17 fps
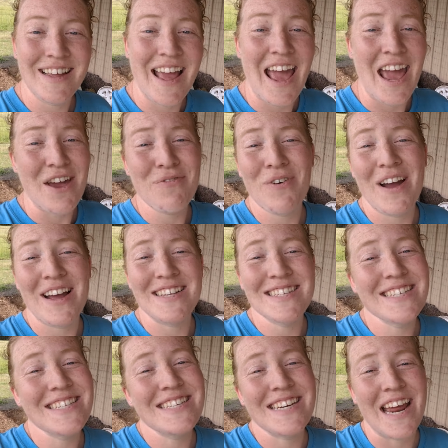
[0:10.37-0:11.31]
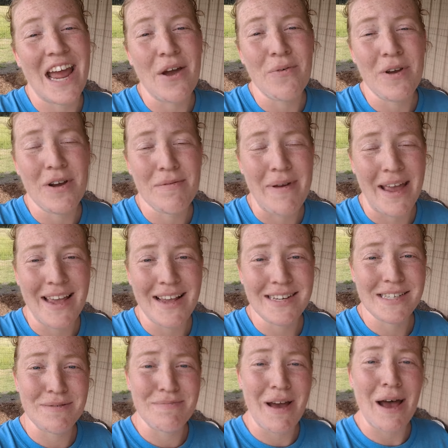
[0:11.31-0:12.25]
Hey friends, today we are
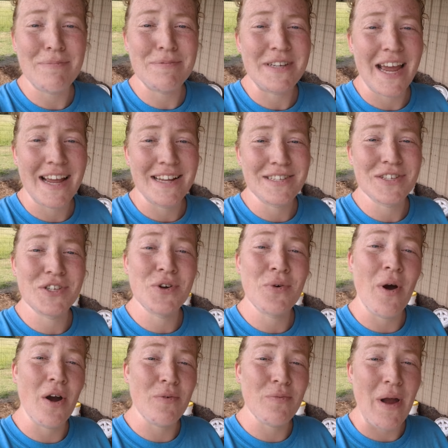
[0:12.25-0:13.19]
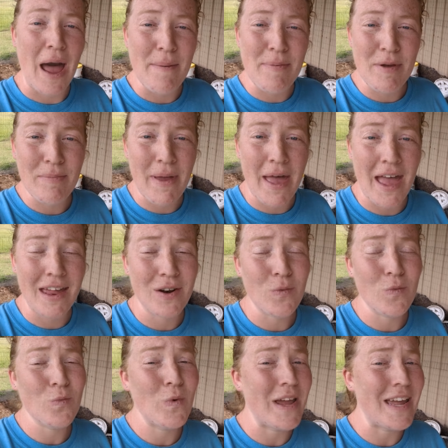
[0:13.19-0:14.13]
making some updates to our rabbit
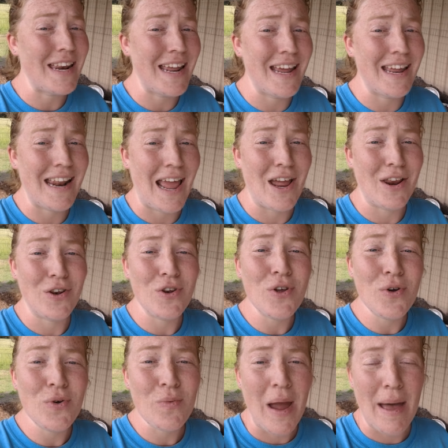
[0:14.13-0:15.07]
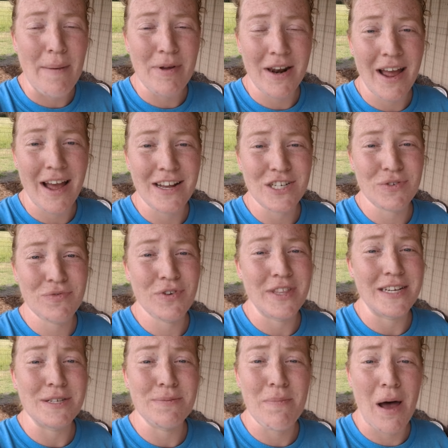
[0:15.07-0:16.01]
pen. We need a new rabbit hutch for
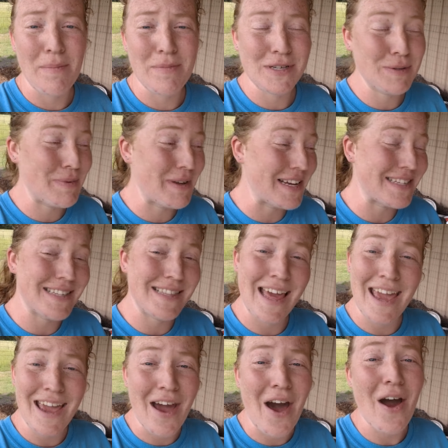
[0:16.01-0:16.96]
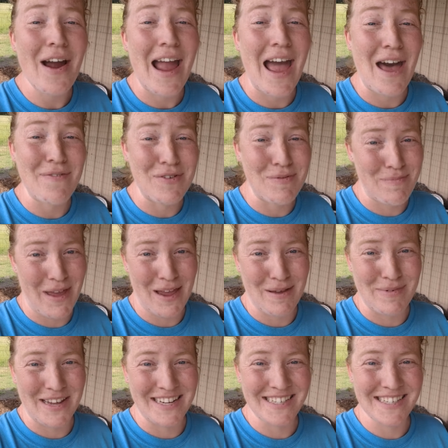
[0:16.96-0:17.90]
these mamas because they are having
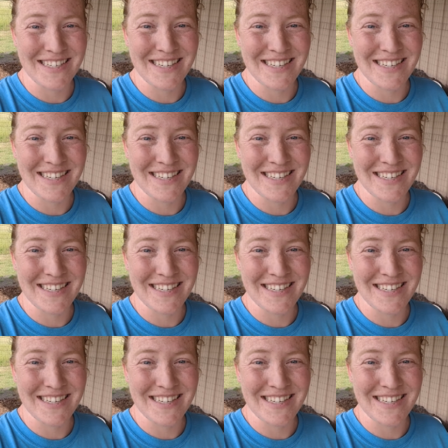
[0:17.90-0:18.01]
babies.